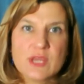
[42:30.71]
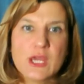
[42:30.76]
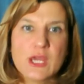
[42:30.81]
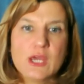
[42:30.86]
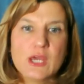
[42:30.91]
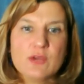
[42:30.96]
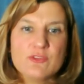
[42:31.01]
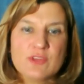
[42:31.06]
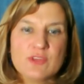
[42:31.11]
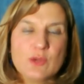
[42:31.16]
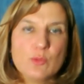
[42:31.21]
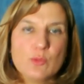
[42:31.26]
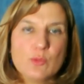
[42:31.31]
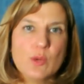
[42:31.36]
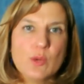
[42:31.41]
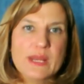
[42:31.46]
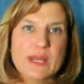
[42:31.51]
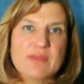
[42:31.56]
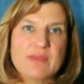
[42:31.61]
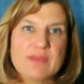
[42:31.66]
So
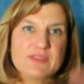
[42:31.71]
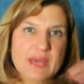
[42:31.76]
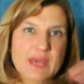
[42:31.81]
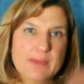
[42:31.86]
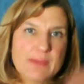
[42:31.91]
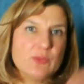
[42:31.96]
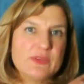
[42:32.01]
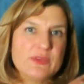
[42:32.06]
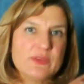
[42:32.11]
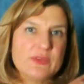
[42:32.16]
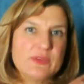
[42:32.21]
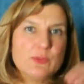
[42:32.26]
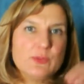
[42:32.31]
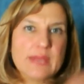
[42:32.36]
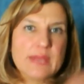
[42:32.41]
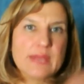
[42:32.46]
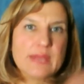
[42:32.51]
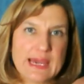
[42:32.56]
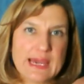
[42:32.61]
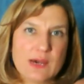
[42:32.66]
whatever's happening with you
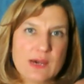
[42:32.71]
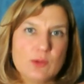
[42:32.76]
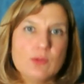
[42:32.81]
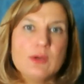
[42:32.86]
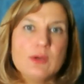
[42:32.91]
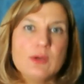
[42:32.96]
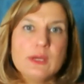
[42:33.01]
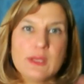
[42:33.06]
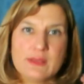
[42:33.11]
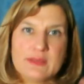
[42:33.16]
now,